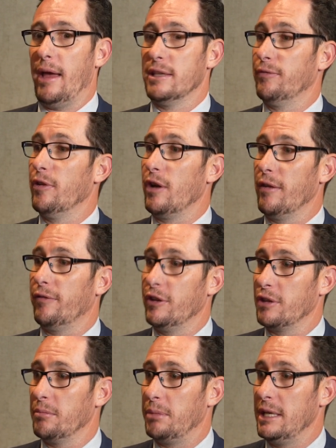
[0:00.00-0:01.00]
is a very
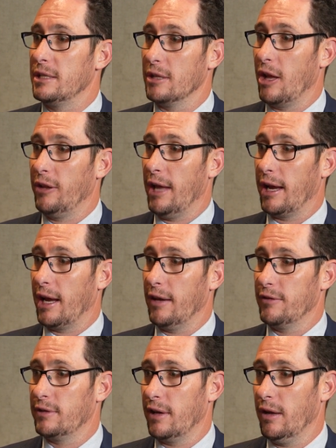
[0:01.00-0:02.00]
efficient beast on, on that kind
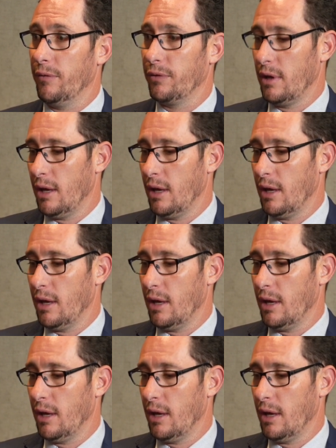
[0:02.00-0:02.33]
of scale.